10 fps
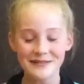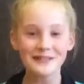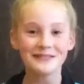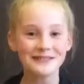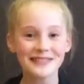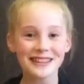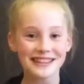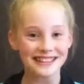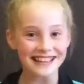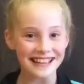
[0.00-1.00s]
Well,
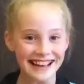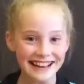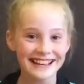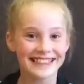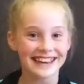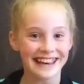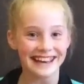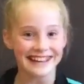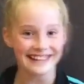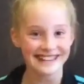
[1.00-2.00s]
the ink
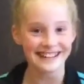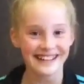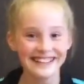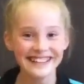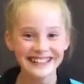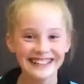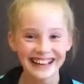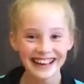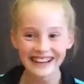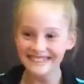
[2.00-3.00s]
thingy, you know?
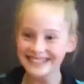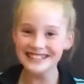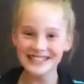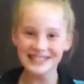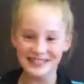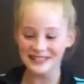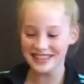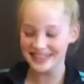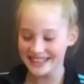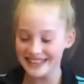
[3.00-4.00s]
What is it
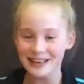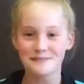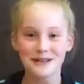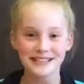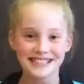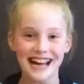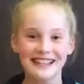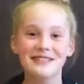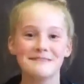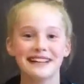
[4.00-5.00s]
called? The thing that you put
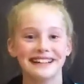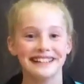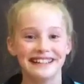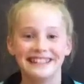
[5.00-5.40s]
inside the pen?